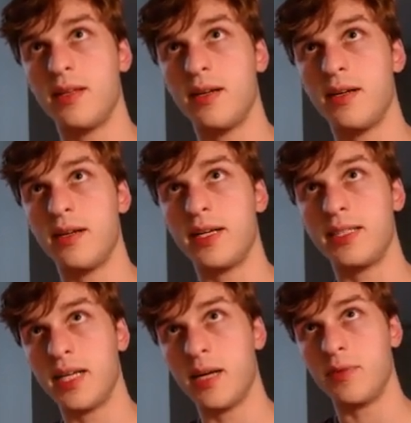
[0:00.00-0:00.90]
uh,
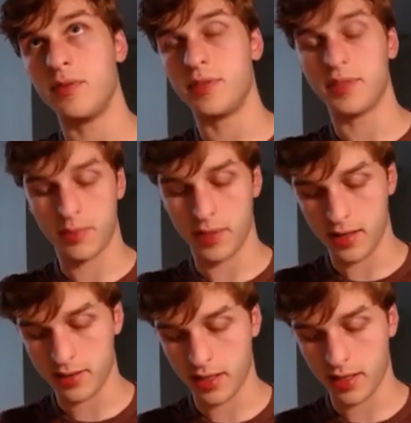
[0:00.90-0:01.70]
example to something else.